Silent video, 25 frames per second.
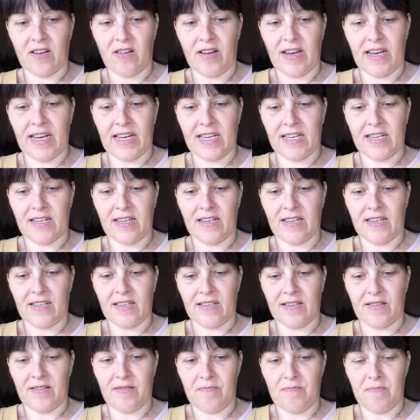like
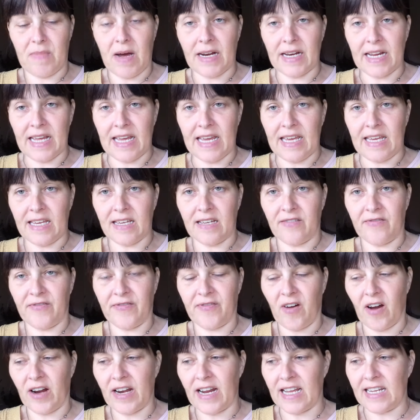money and
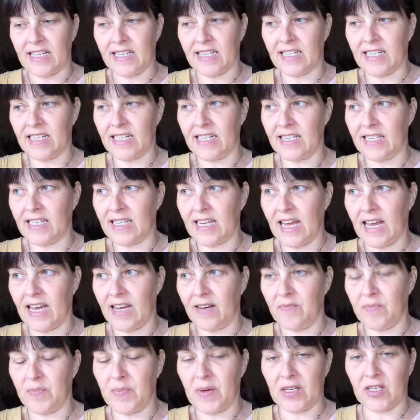finances
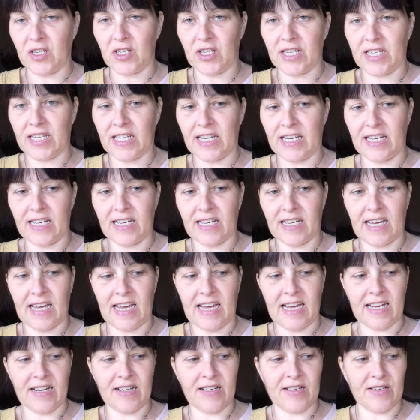and budgeting
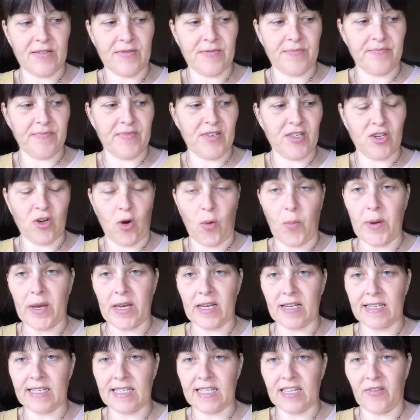and
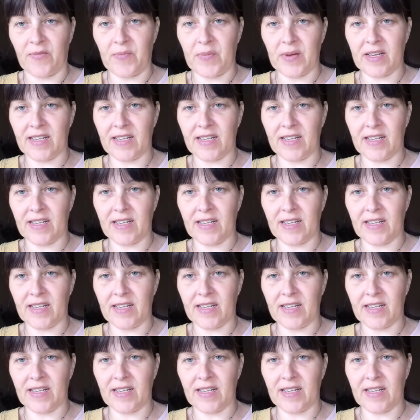shopping and stuff,